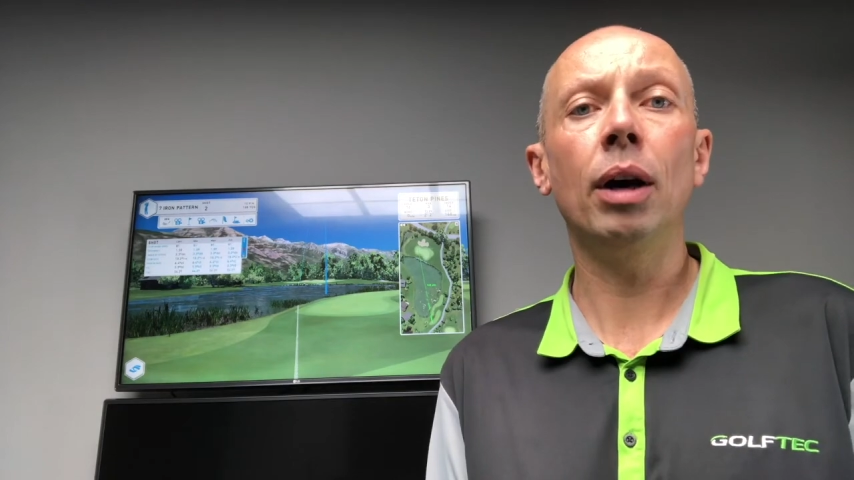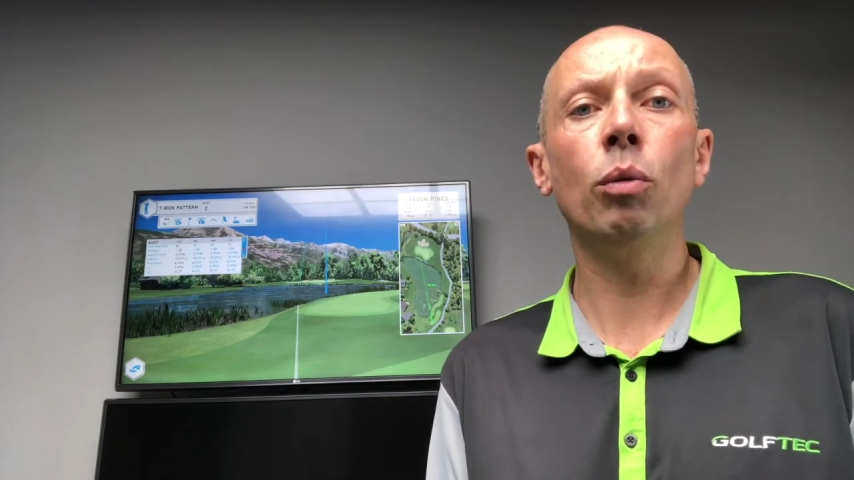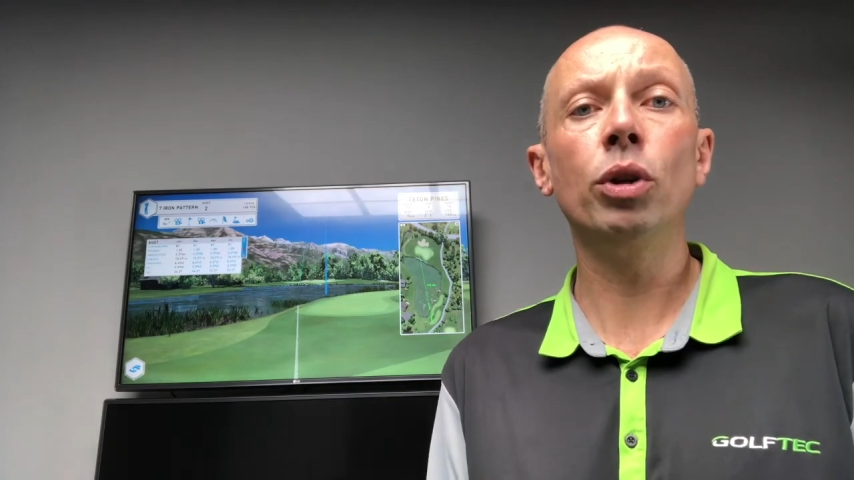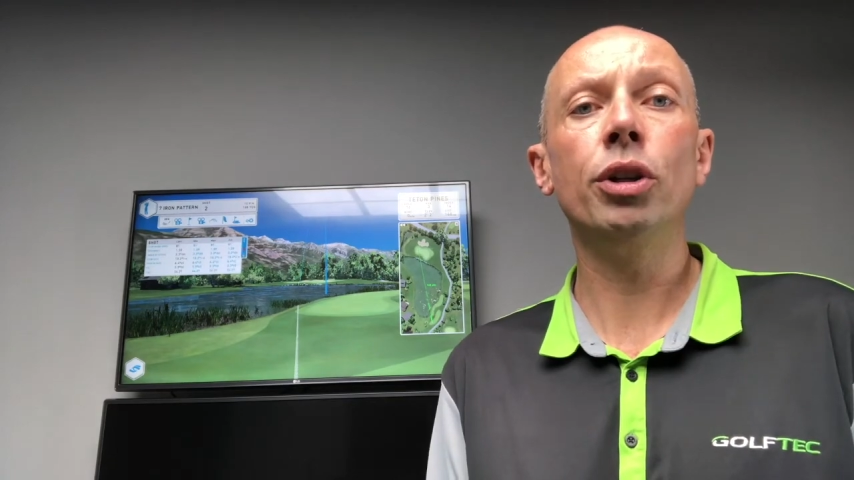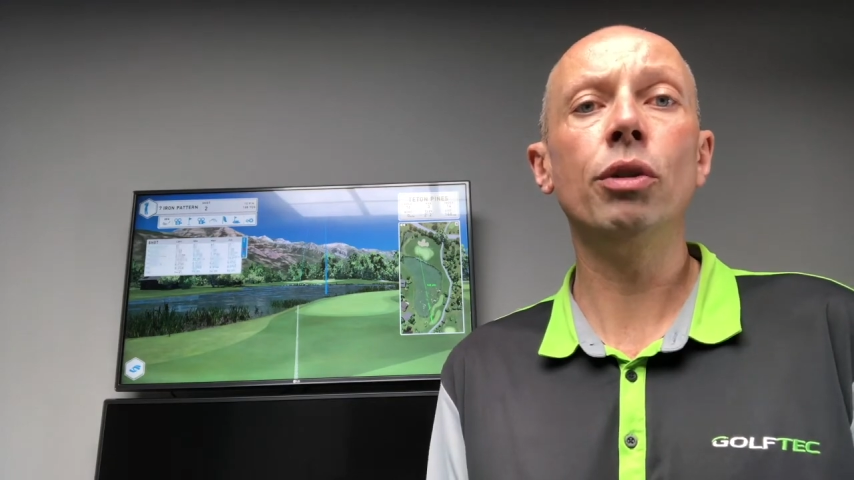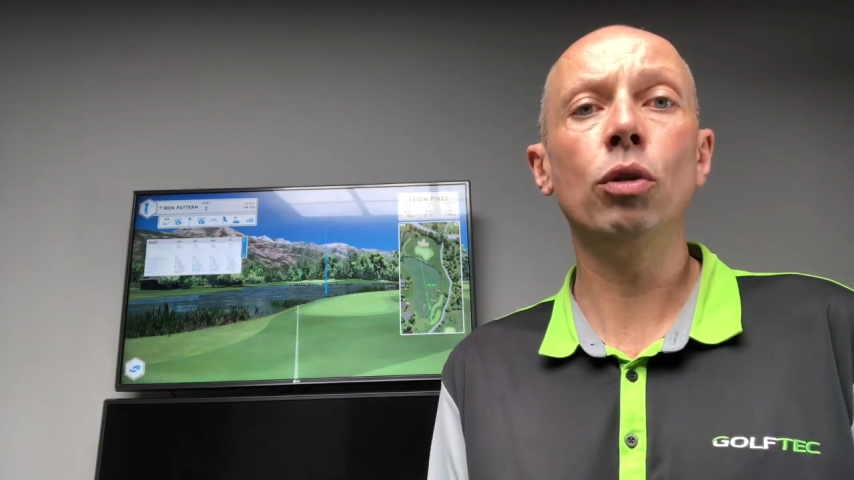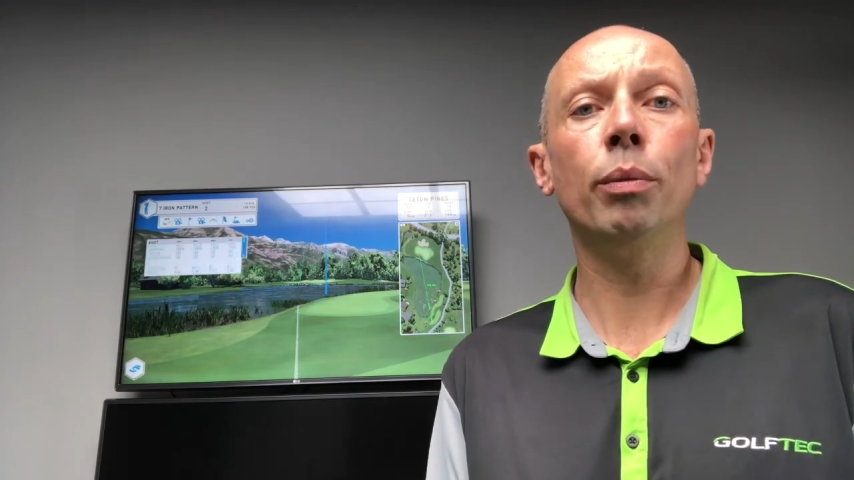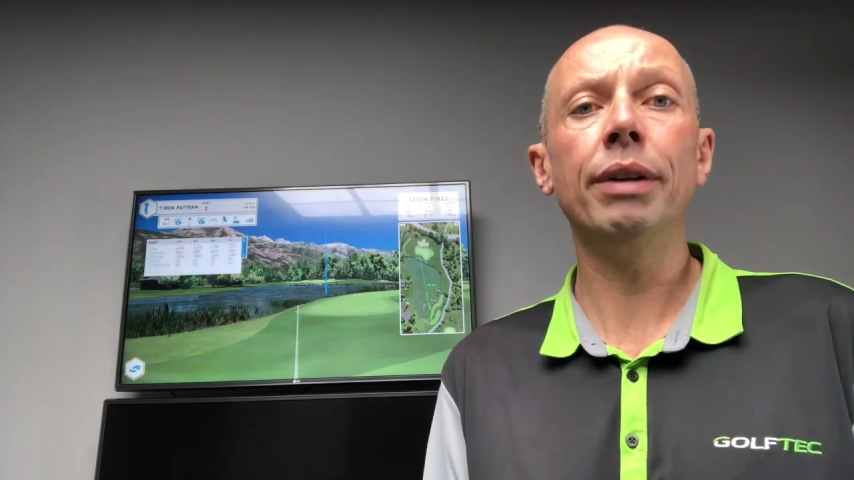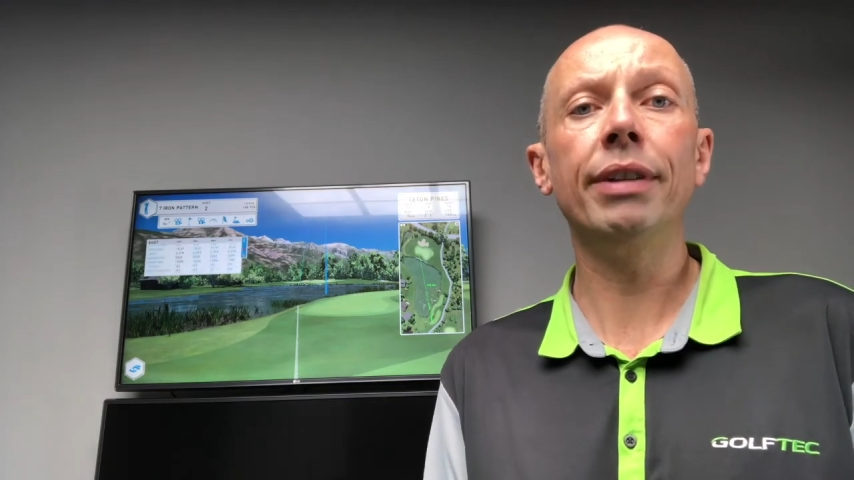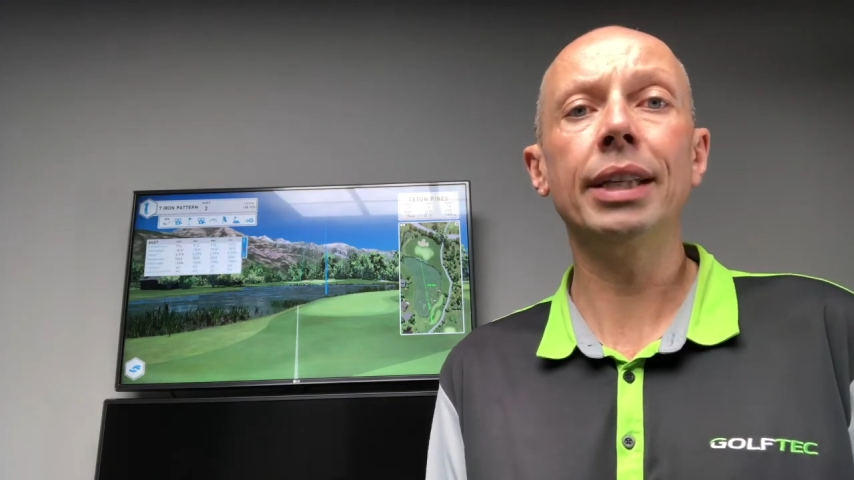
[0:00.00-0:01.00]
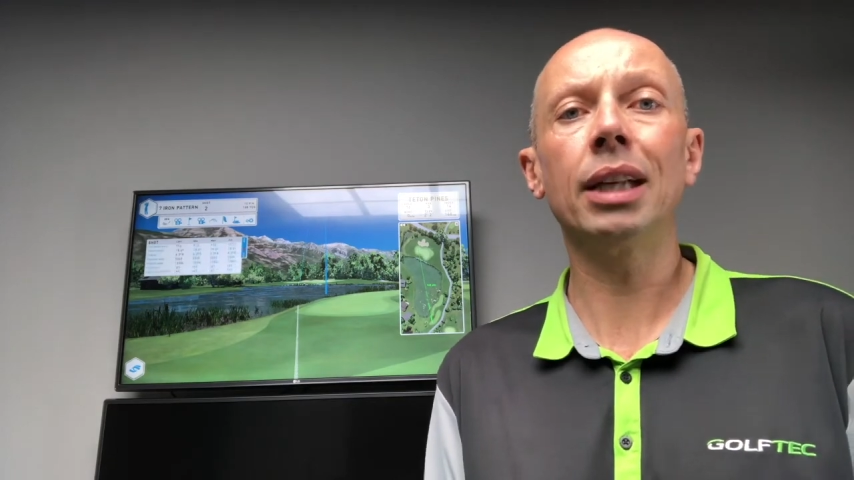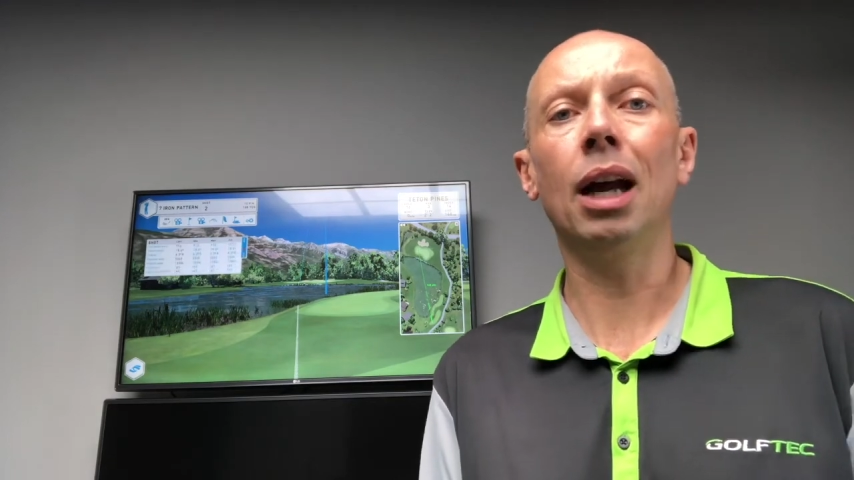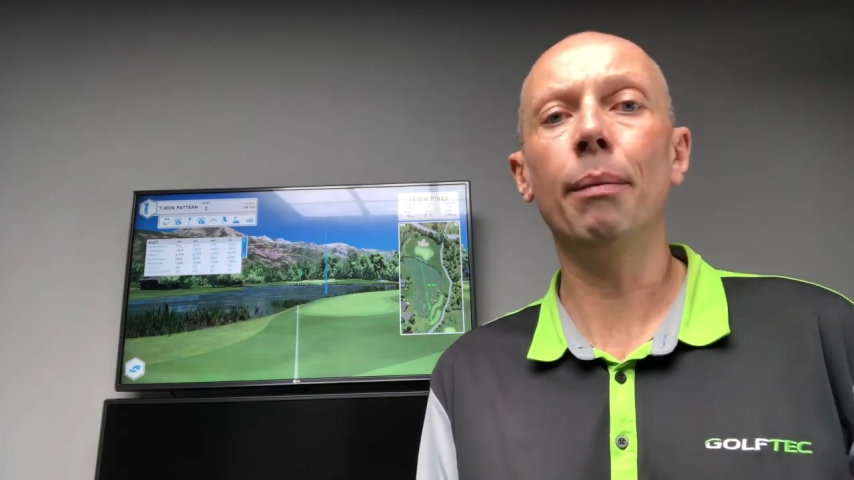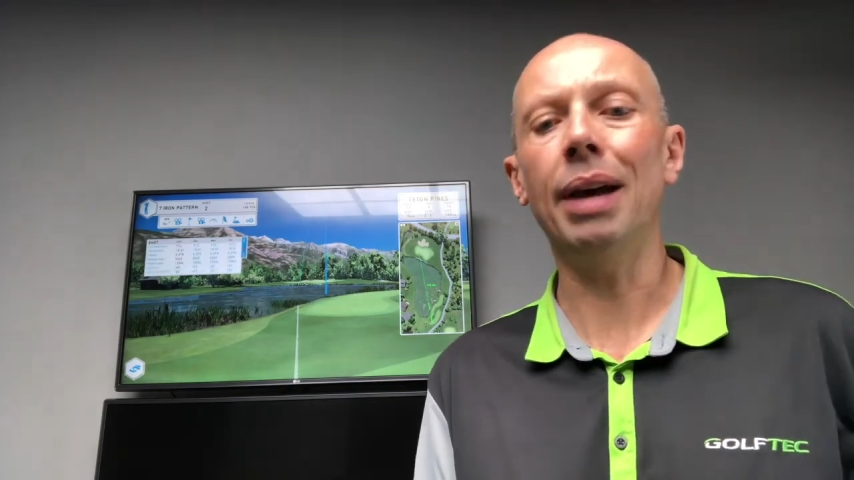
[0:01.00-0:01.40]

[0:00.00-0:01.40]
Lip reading: would do normally for this club,